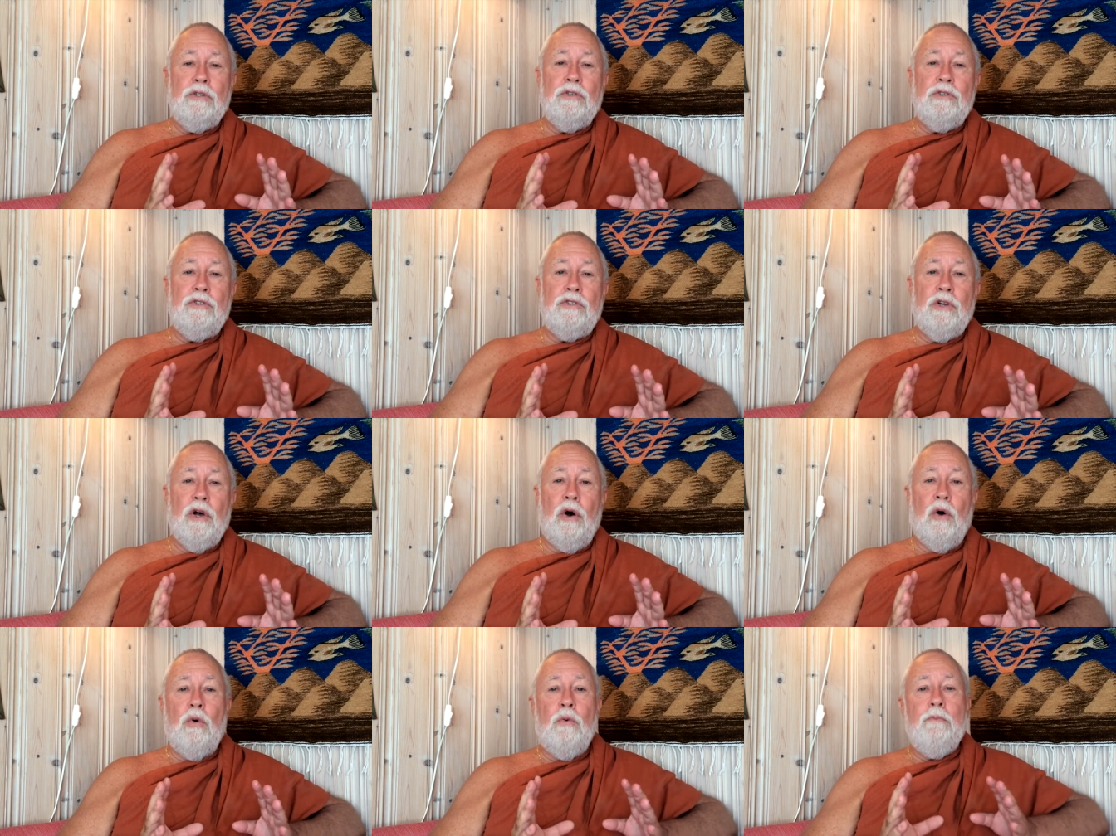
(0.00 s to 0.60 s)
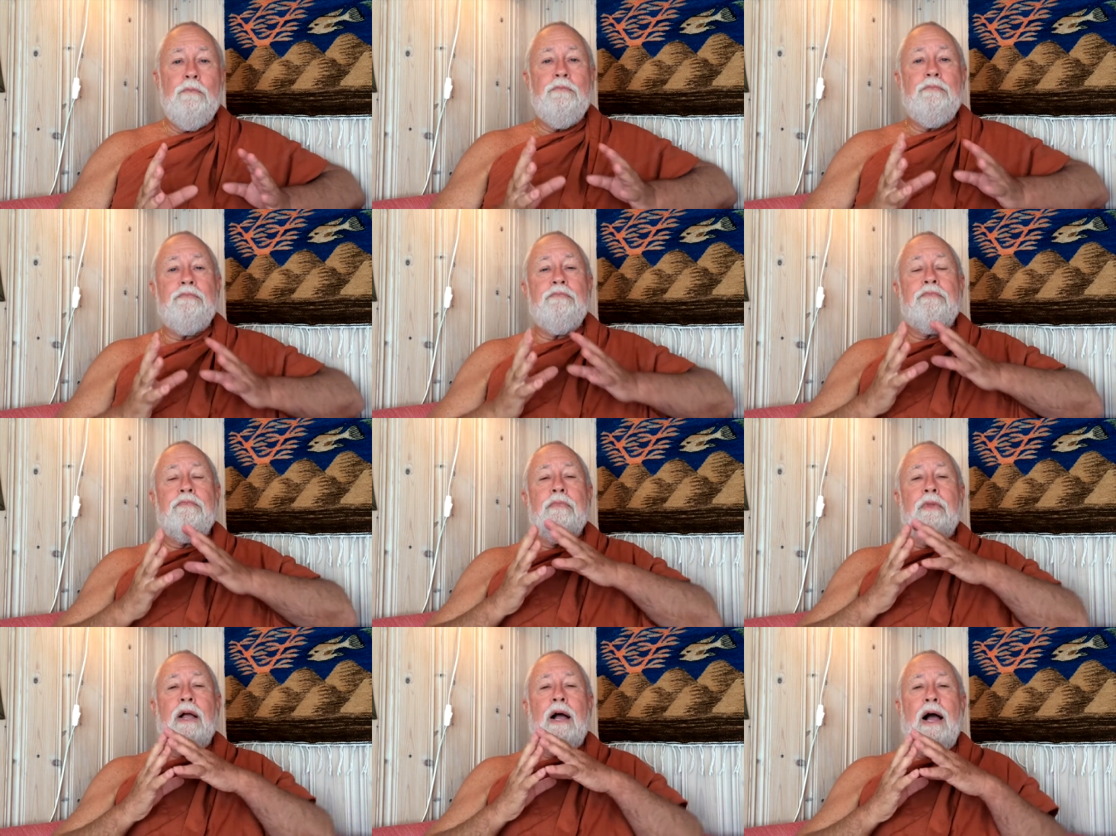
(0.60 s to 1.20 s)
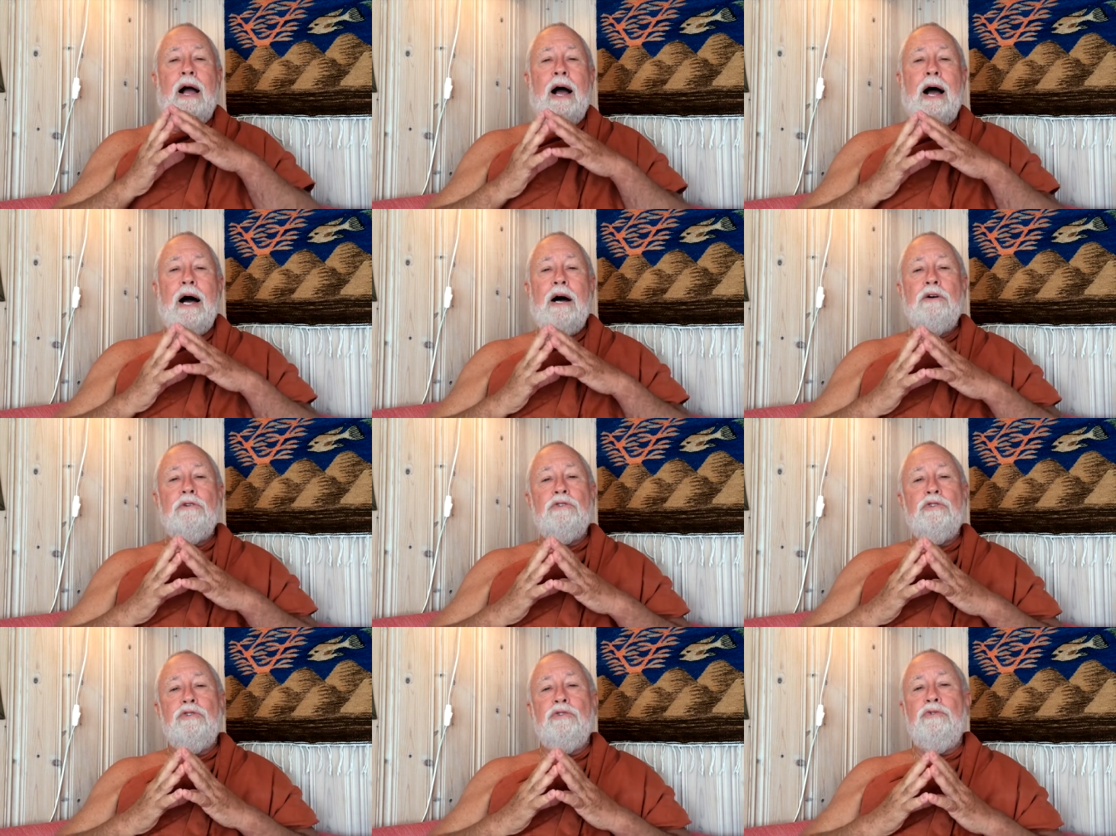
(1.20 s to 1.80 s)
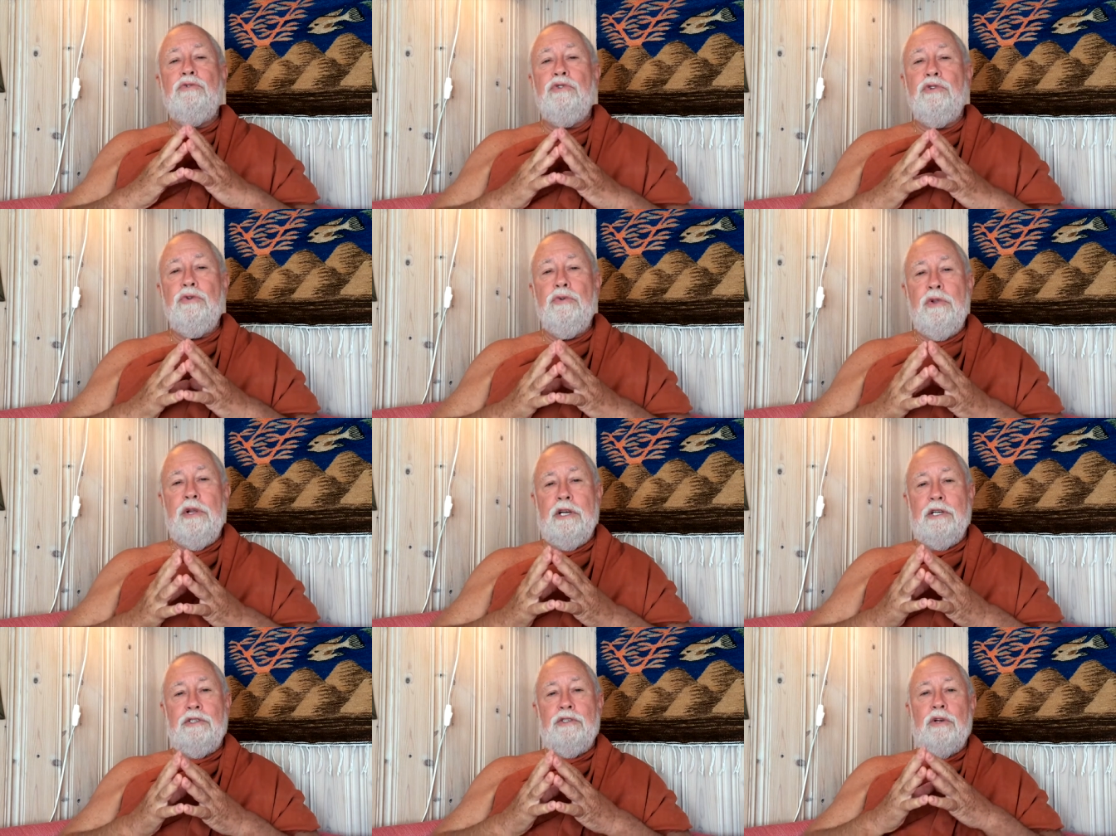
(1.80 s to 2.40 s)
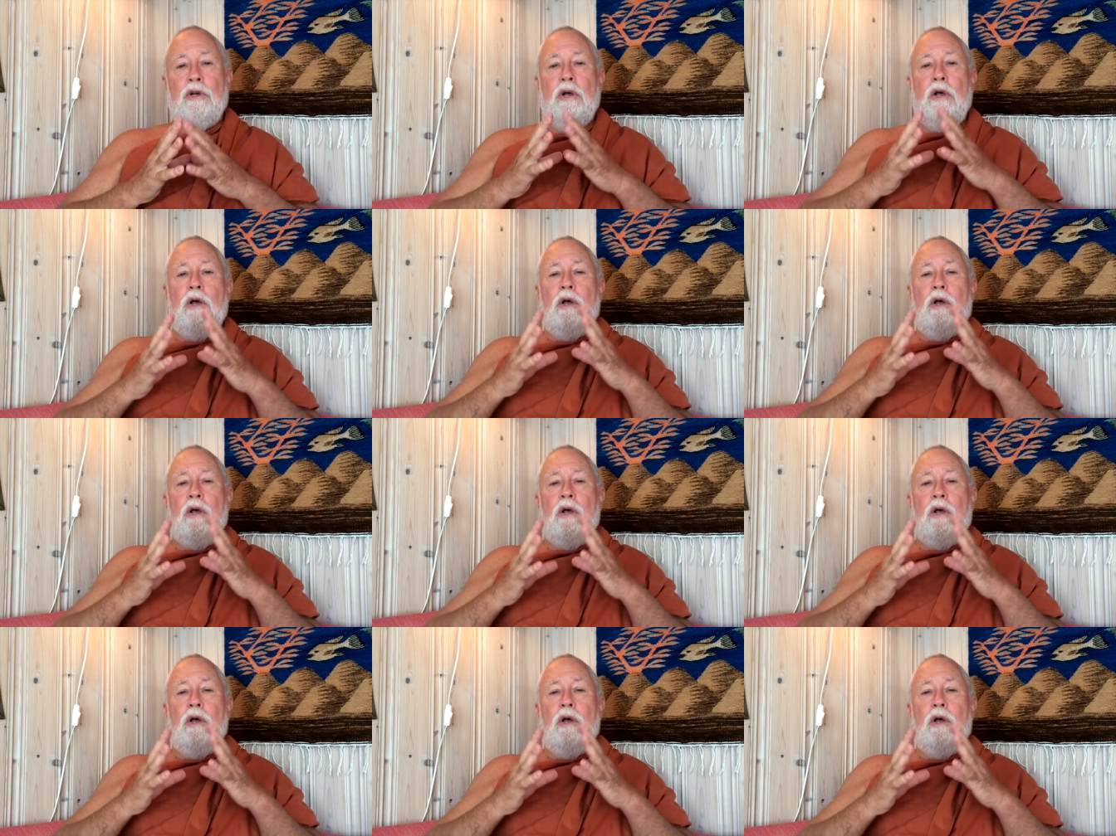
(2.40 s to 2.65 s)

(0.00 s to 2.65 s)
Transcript: So, how to do this?